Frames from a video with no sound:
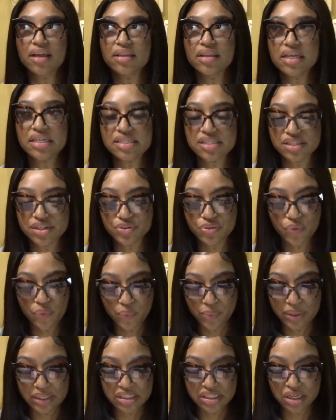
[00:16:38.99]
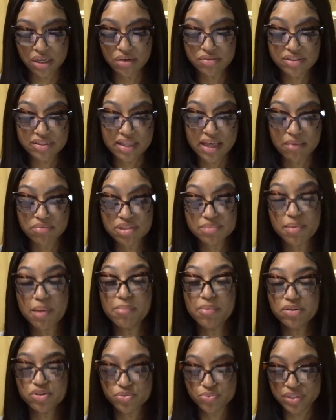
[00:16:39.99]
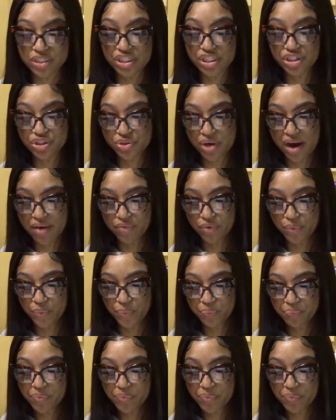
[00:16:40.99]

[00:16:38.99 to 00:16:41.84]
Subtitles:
less than 3 weeks ago, so that was my most recent travel.